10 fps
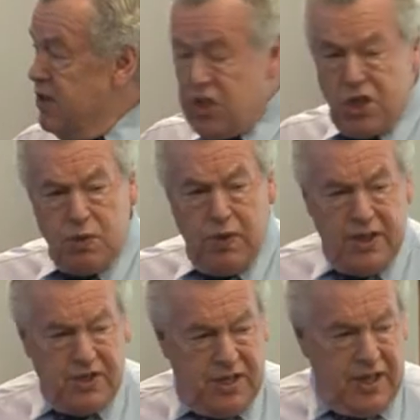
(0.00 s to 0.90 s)
richest
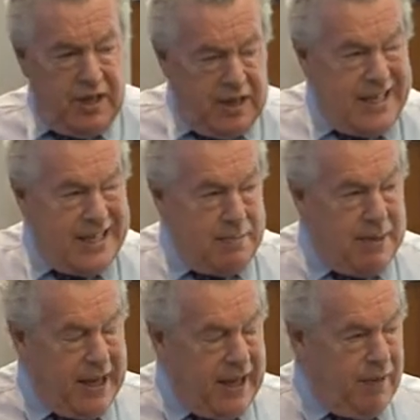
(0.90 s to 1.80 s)
ones, the easy
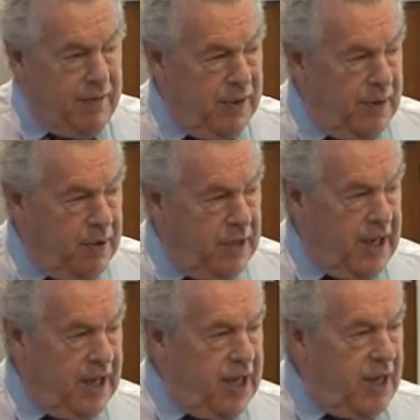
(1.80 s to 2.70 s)
picking for the
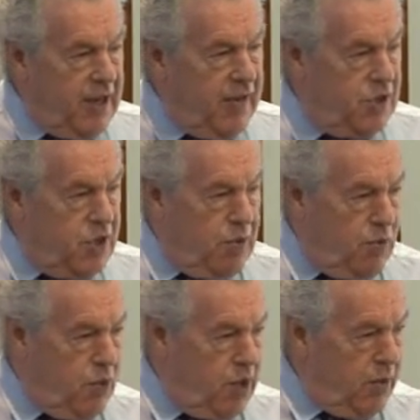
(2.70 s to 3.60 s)
body to
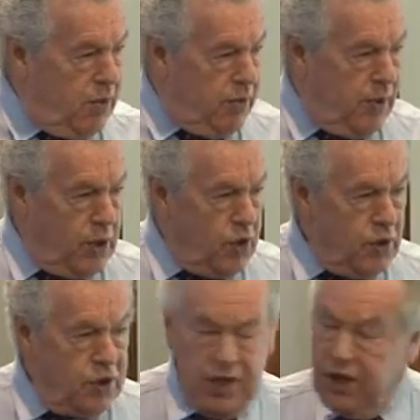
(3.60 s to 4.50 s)
work with
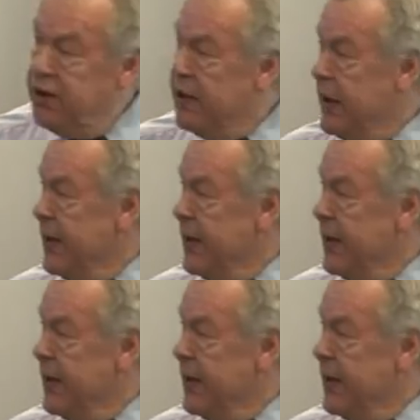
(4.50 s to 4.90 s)
cortisol.